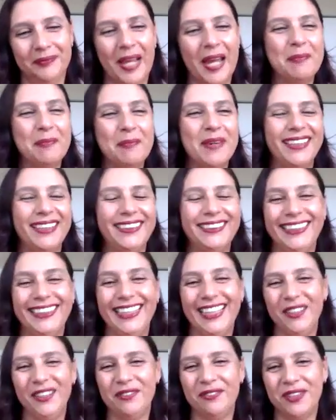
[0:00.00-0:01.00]
Hi, Brad.
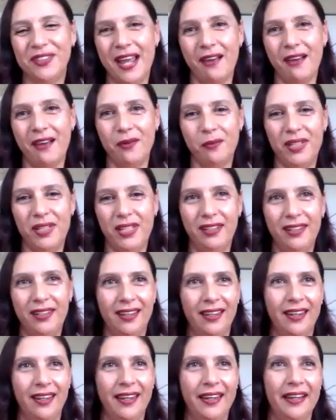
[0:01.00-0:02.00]
Thank you for having me.
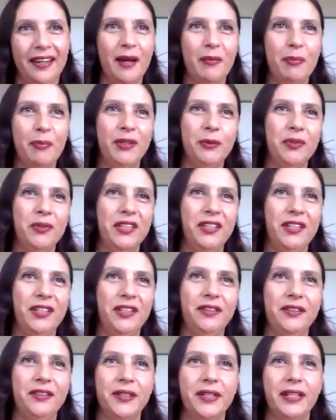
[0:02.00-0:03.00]
Happy to be
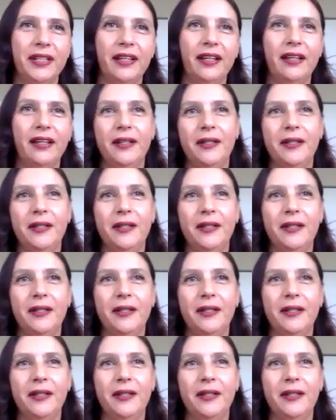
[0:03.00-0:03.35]
here.